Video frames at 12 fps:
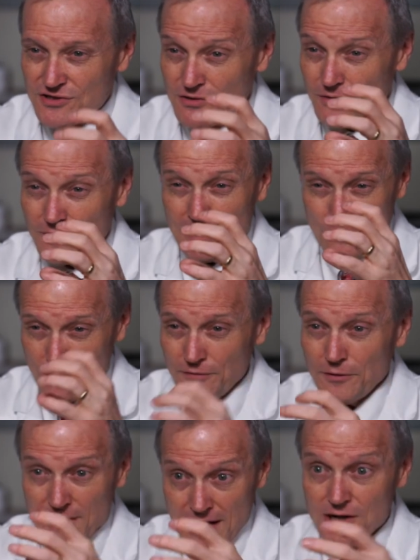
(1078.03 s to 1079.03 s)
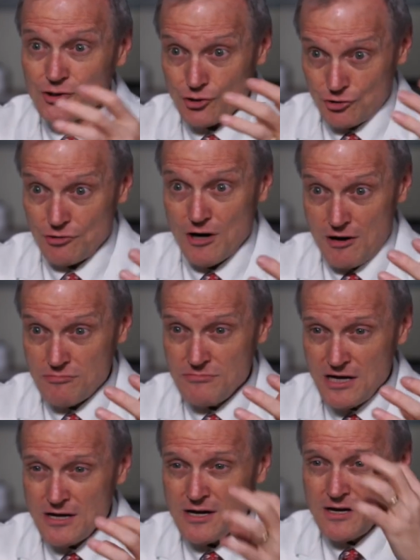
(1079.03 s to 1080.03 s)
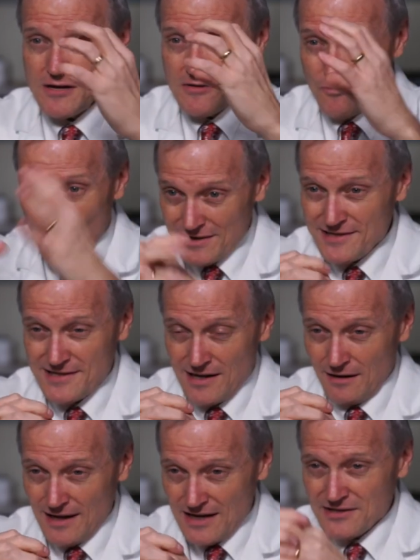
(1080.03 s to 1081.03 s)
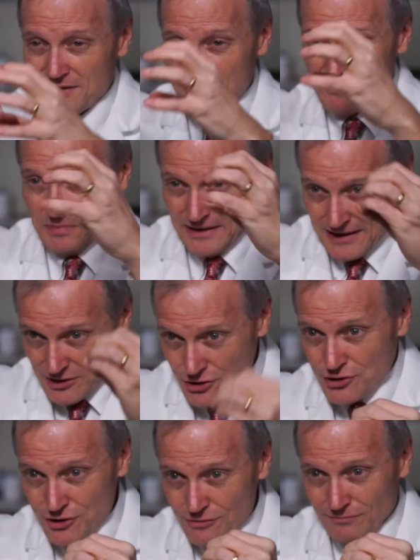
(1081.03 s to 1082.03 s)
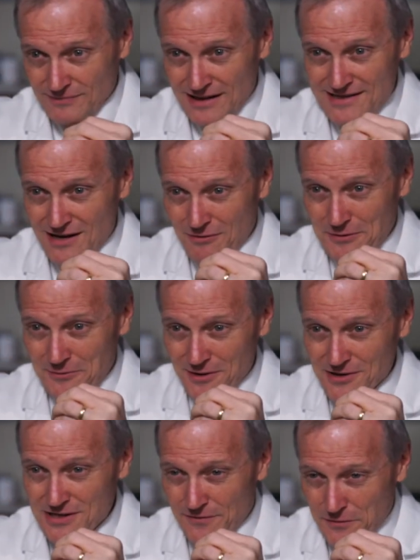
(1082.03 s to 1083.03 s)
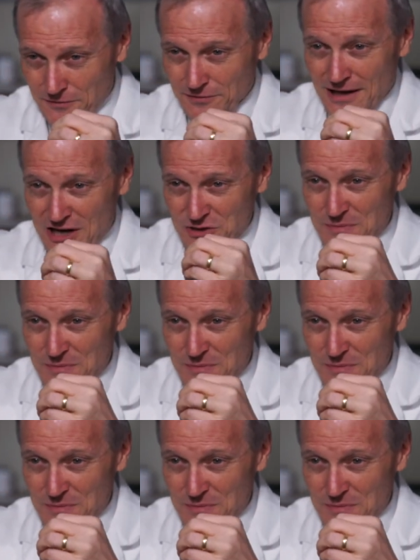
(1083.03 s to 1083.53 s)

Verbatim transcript: So in order for a cancer to grow, one cell has to split into two. That's how it works if you flash